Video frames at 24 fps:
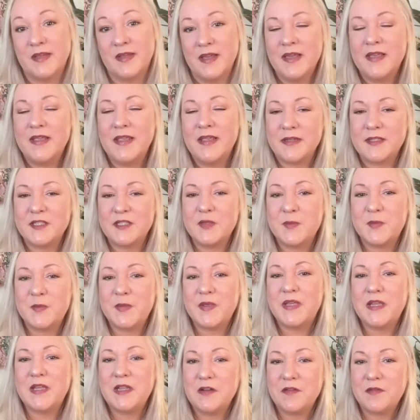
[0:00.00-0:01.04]
Yeah.
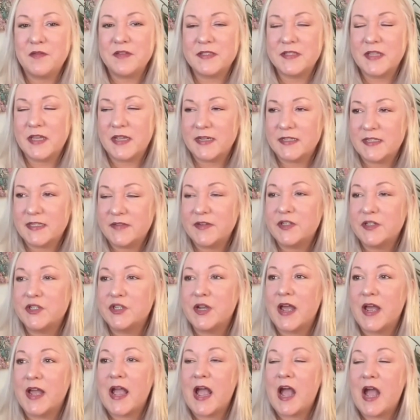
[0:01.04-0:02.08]
Speaking of the scientific
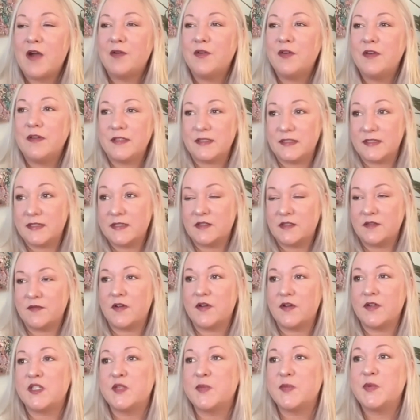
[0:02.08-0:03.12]
track, because this is a
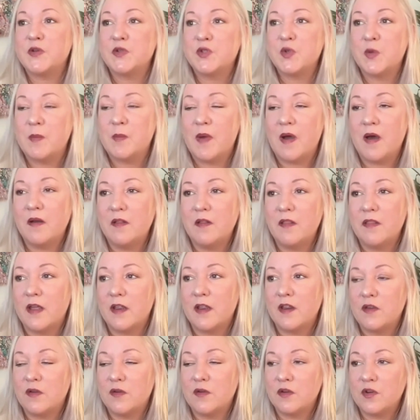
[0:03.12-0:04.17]
very spiritual model
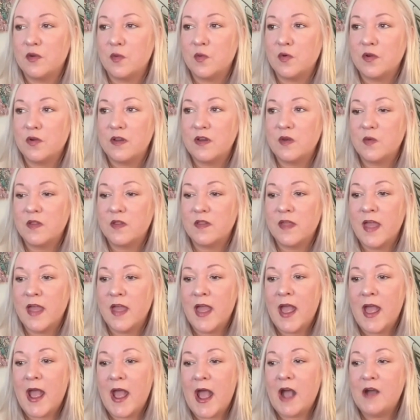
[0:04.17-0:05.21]
that you're working with,
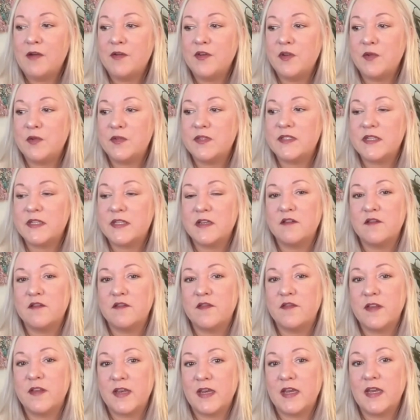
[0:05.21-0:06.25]
how do you see it
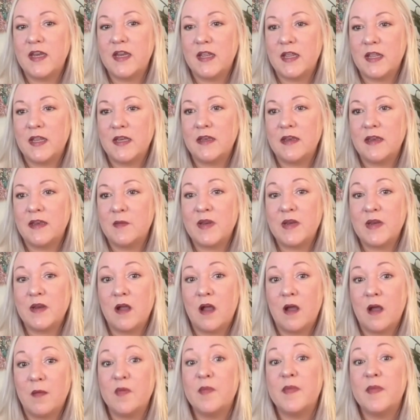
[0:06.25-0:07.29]
fitting in and being
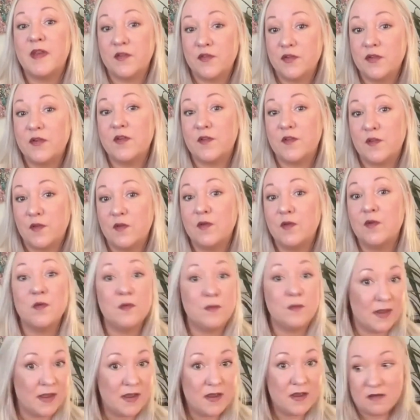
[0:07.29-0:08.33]
complementary to,
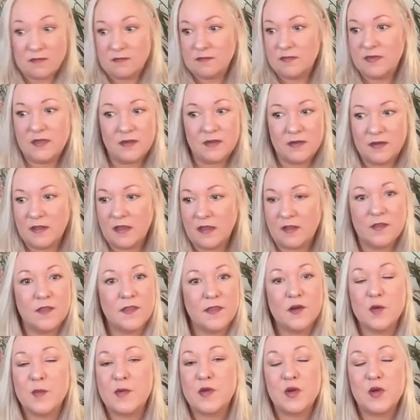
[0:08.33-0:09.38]
in like the
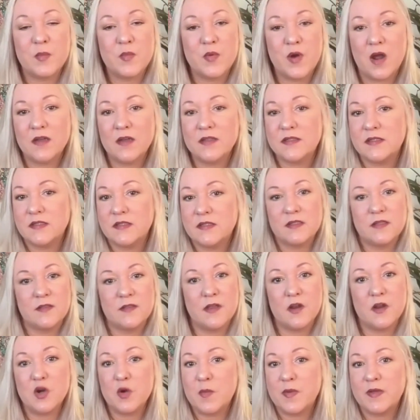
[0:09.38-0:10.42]
therapeutic process,
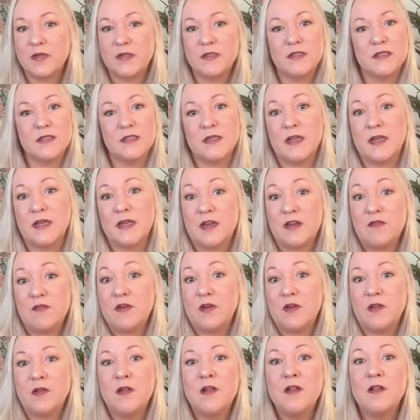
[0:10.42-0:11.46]
therapists and
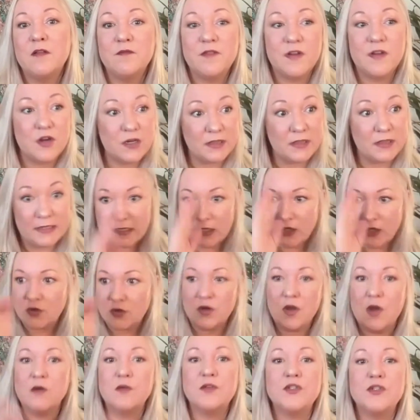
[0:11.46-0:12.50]
even very linear
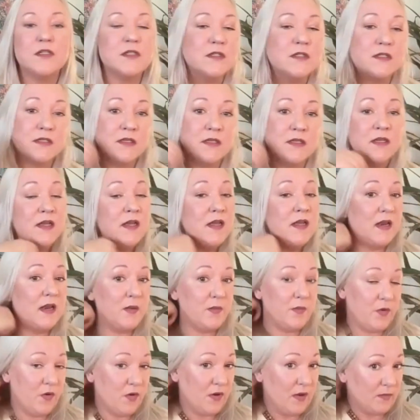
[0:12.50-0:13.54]
coaches
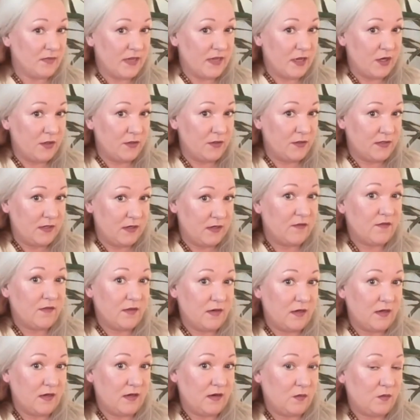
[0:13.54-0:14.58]
and programs? How do you see it
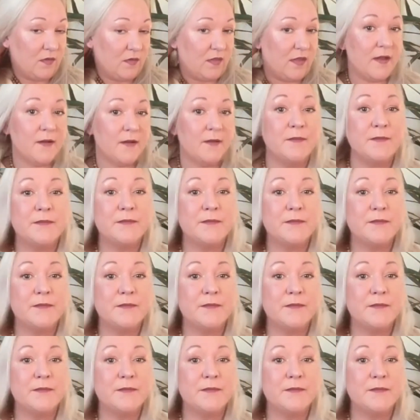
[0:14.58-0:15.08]
fitting in with that?